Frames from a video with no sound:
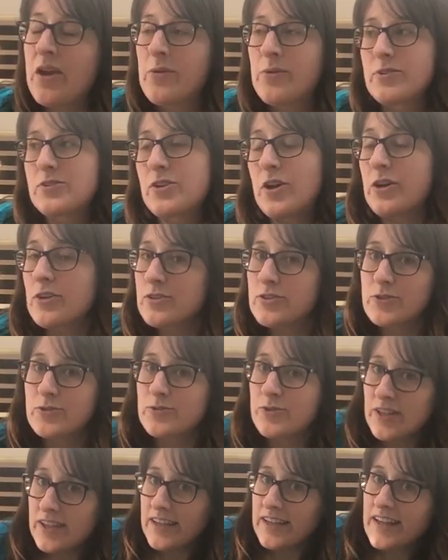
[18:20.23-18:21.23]
What's also
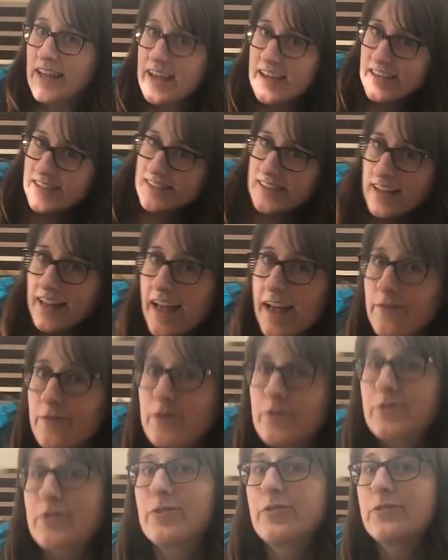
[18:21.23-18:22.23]
really nice, I'll have
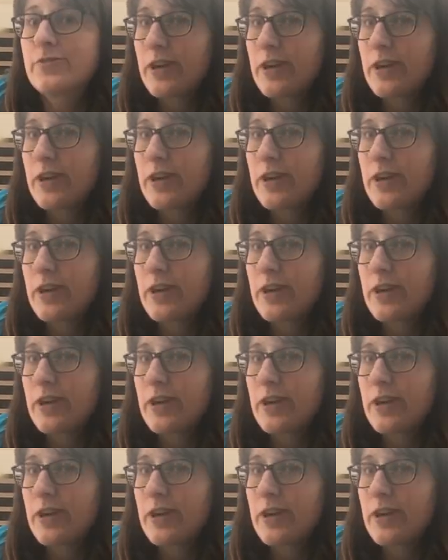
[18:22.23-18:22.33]
to turn